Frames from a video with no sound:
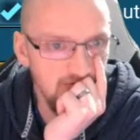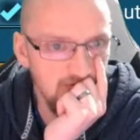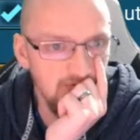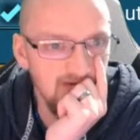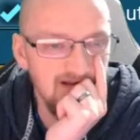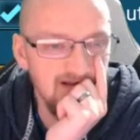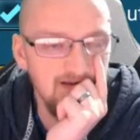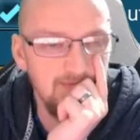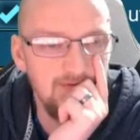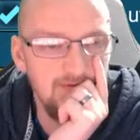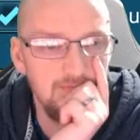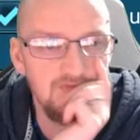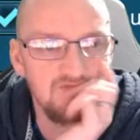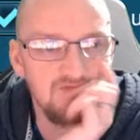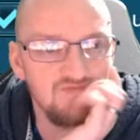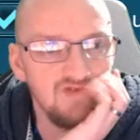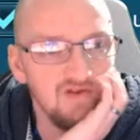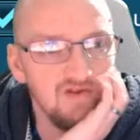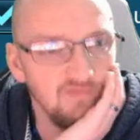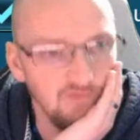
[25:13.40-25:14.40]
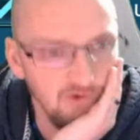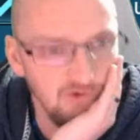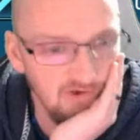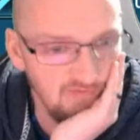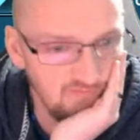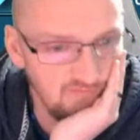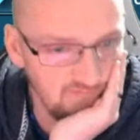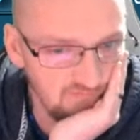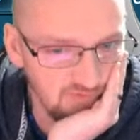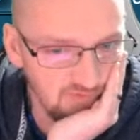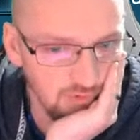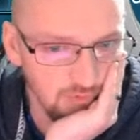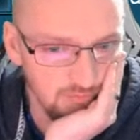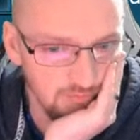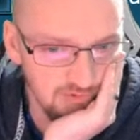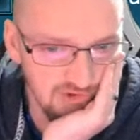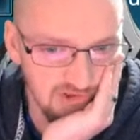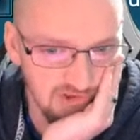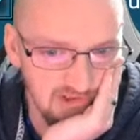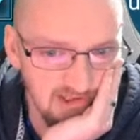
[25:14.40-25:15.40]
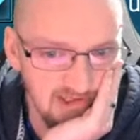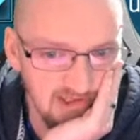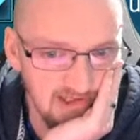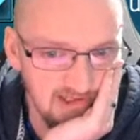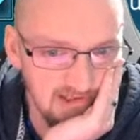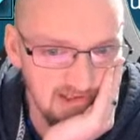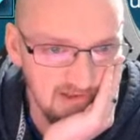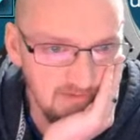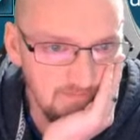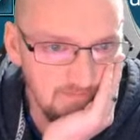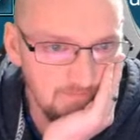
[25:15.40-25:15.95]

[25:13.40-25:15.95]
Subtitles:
come in with a revive option here.